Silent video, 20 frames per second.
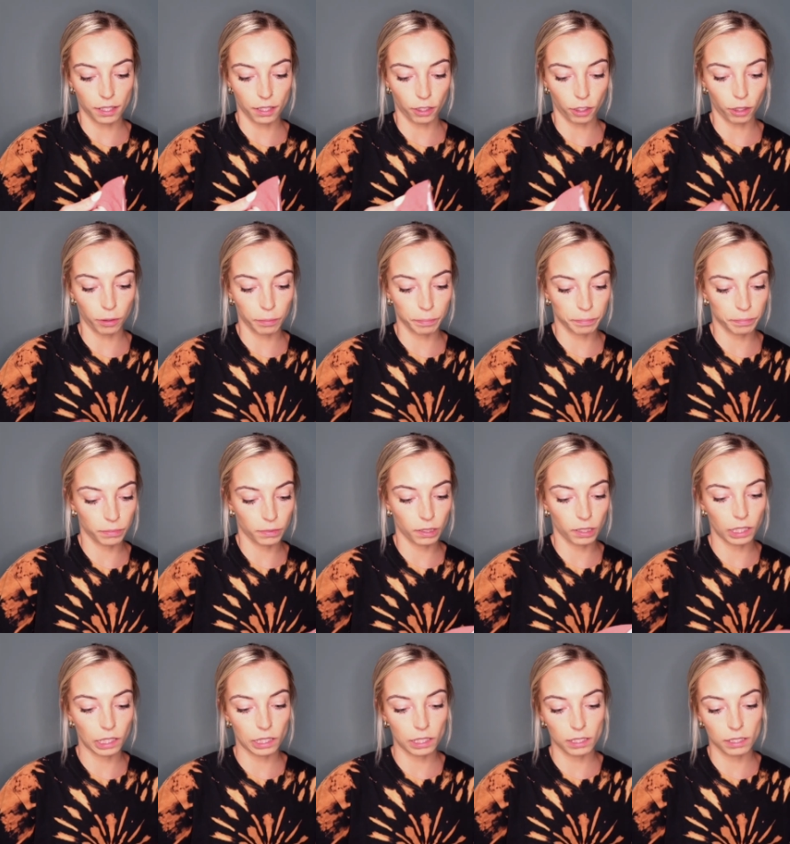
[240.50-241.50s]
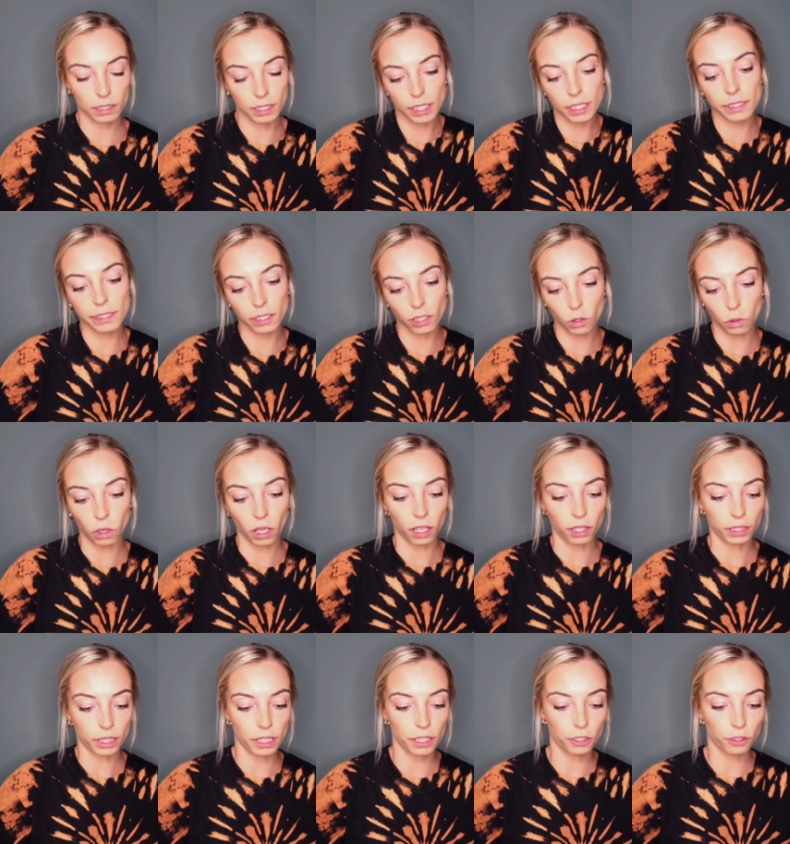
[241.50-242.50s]
they're decent
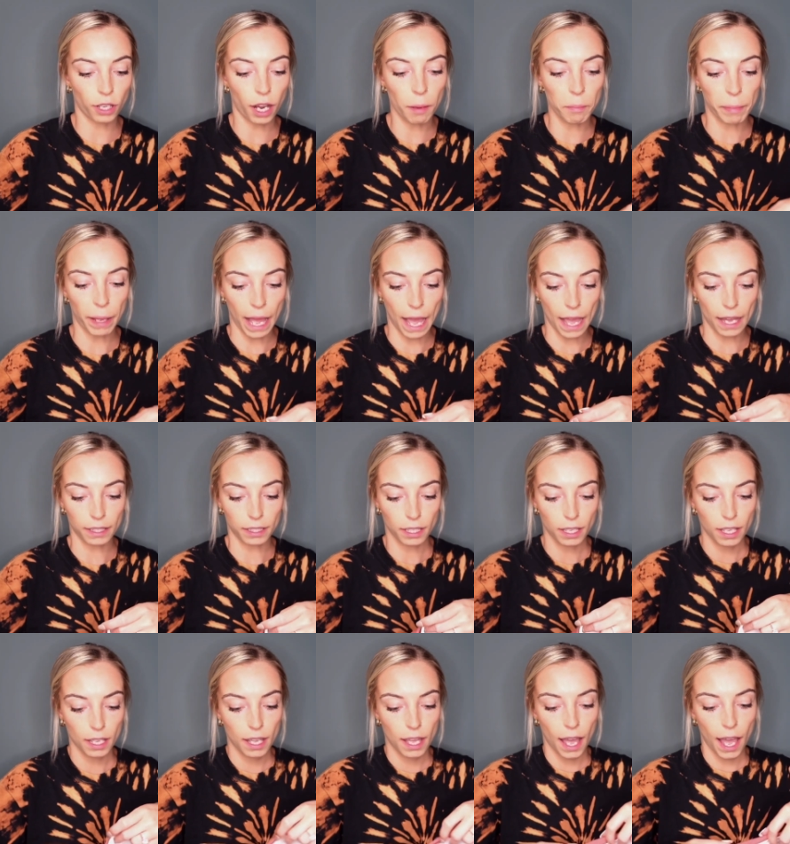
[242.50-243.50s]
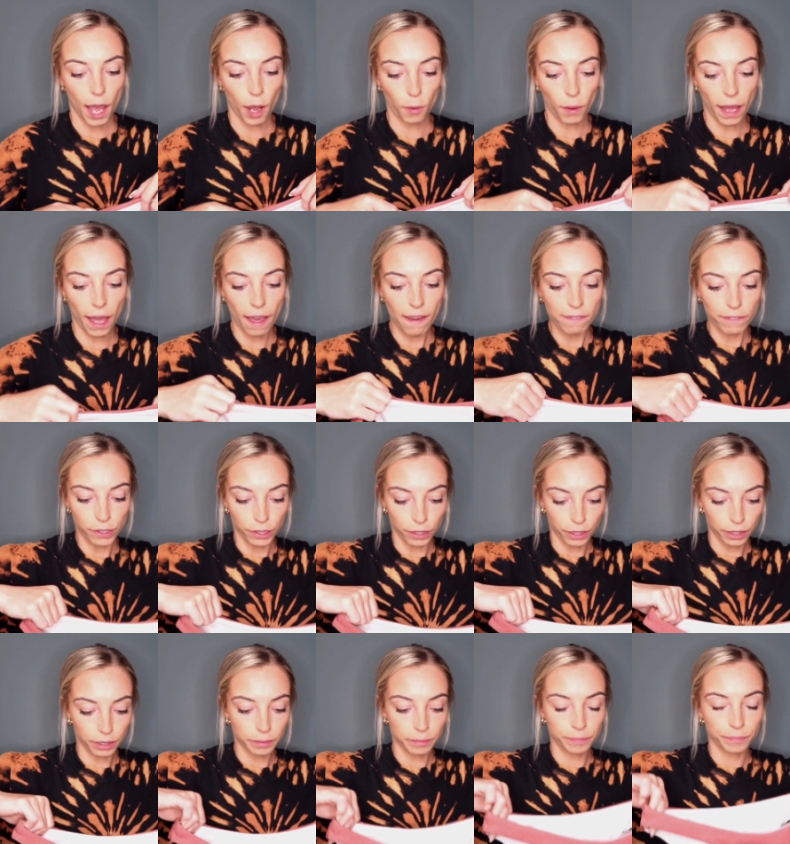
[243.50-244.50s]
quality they're not bad
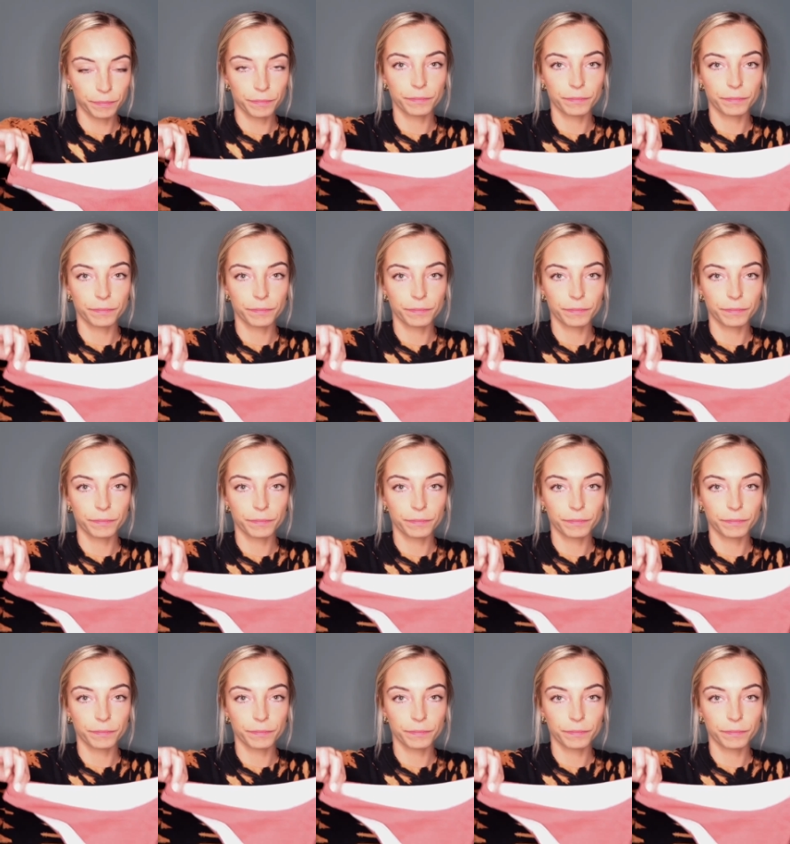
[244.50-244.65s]
however